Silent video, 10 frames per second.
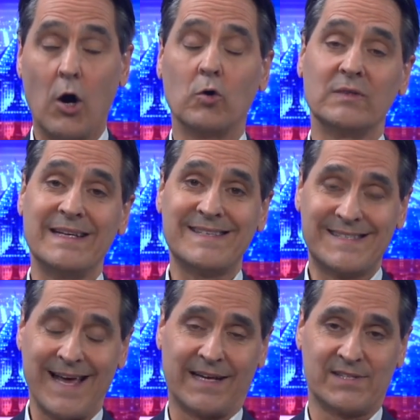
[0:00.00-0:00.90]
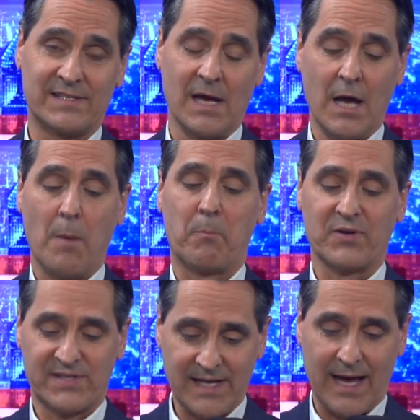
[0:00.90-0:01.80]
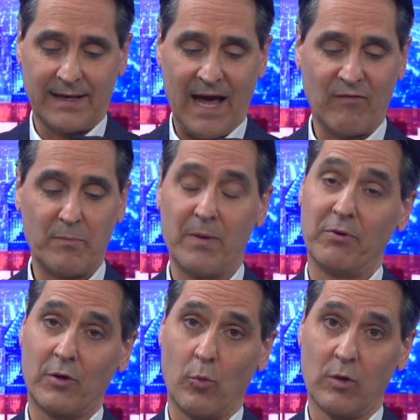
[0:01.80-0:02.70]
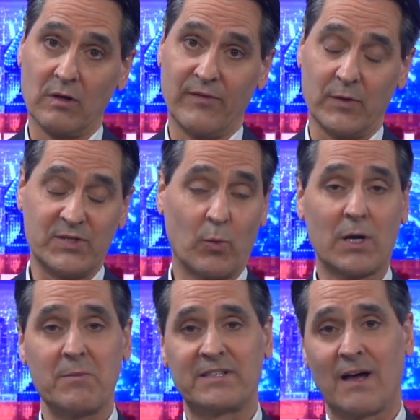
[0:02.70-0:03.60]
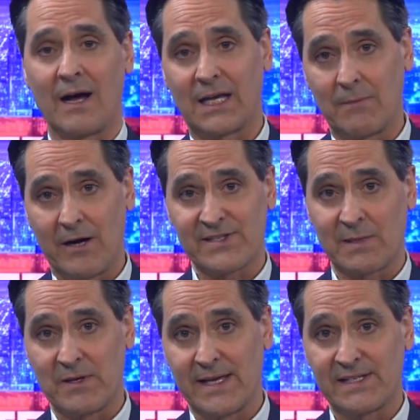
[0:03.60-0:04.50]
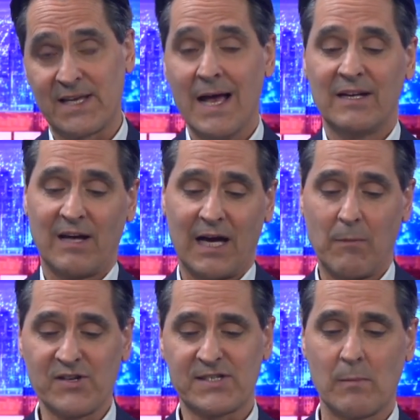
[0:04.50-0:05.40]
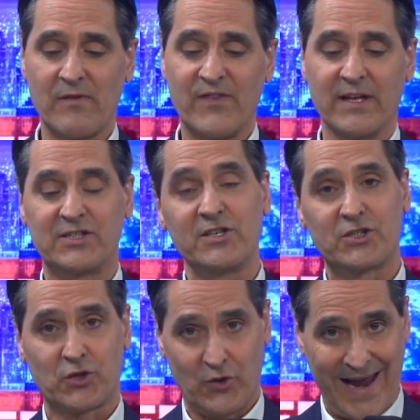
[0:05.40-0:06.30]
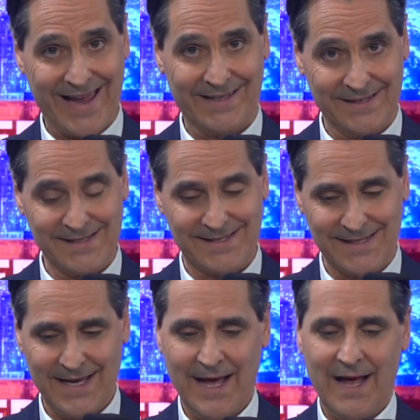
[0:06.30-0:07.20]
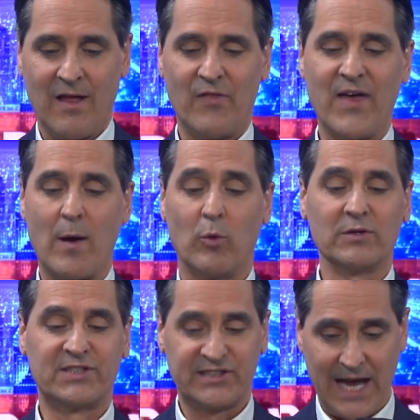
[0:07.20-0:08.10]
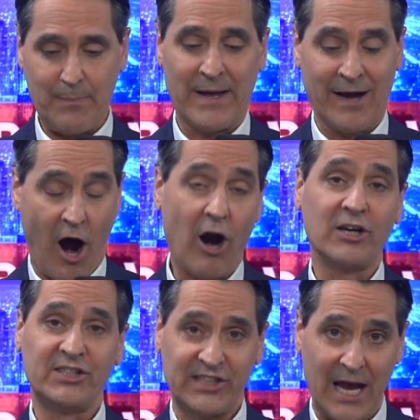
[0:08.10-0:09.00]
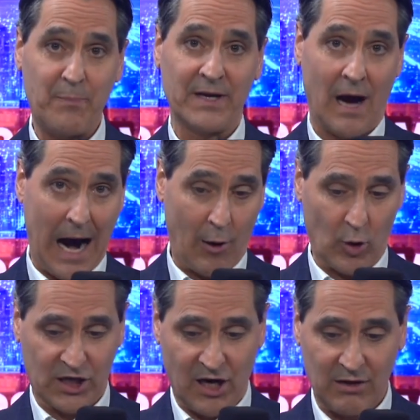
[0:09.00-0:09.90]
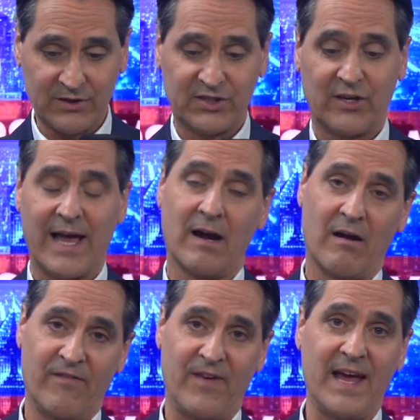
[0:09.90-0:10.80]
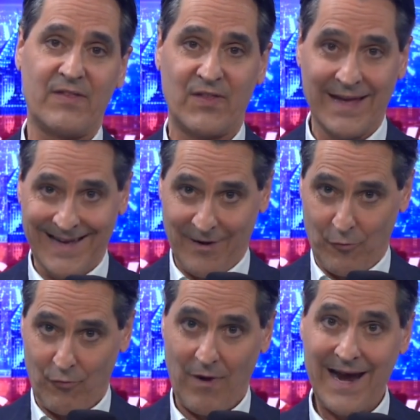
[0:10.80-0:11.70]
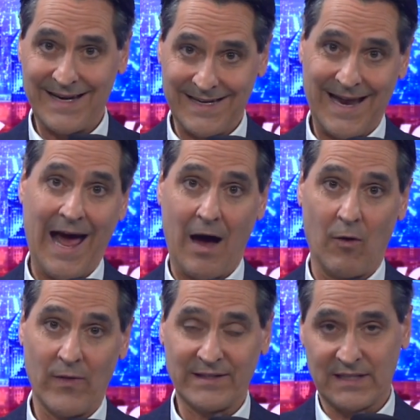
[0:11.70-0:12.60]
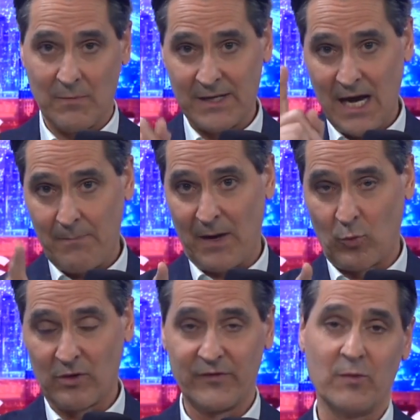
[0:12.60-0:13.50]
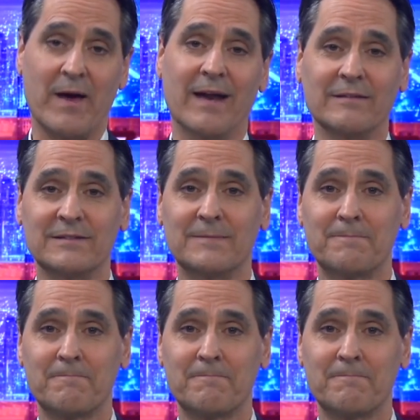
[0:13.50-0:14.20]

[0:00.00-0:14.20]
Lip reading: Only 6% have a biblical worldview. So we're going to be talking about some of this, talking about some of the trends that will shape and are shaping our culture and our faith right now. That's coming up on Worldview Matters.